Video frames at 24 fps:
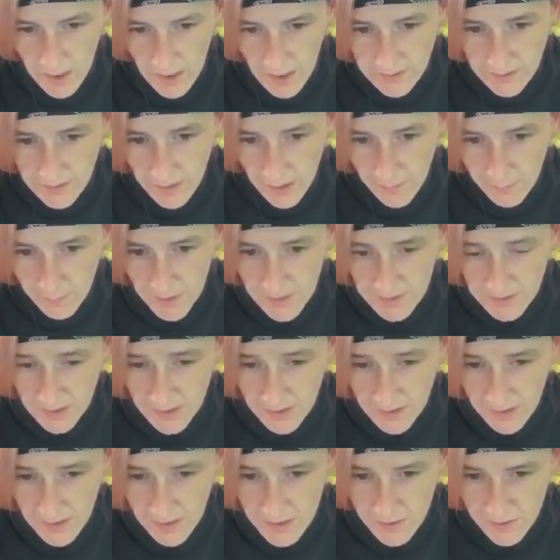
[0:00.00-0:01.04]
Select Pet
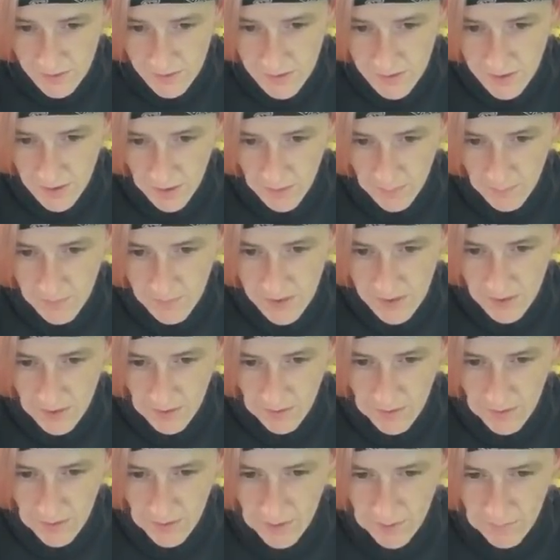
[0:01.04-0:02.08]
said they used to tell me
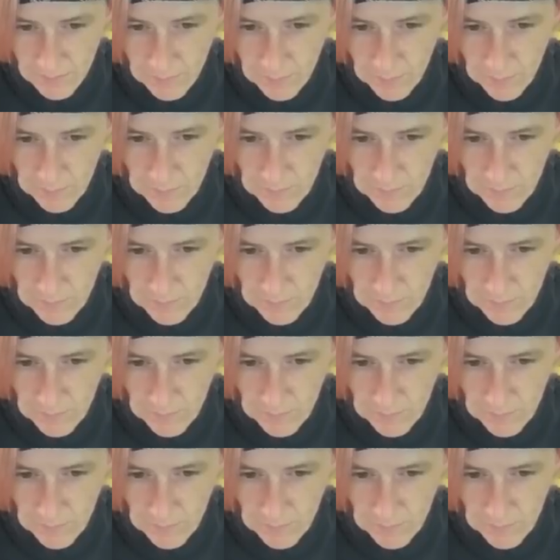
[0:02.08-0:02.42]
going home